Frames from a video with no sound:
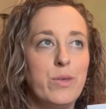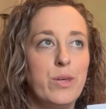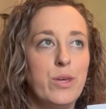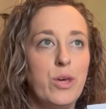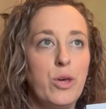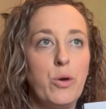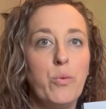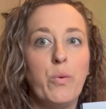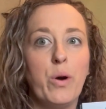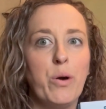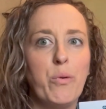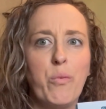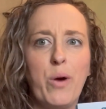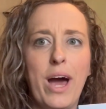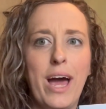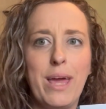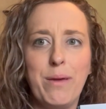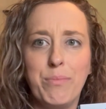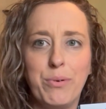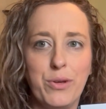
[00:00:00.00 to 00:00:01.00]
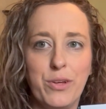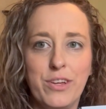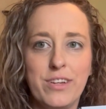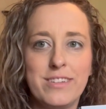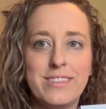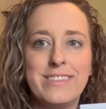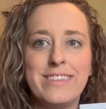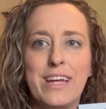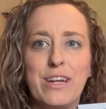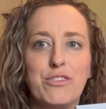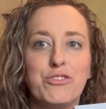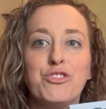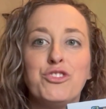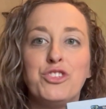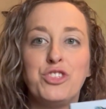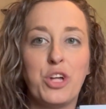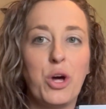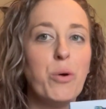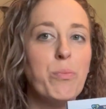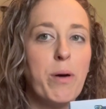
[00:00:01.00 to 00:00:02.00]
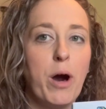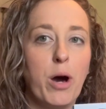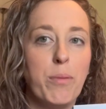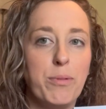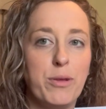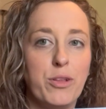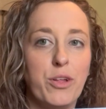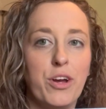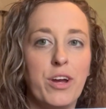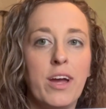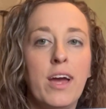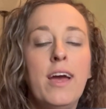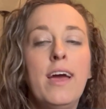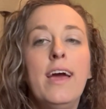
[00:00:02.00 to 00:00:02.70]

Who, What, Why books that are so popular.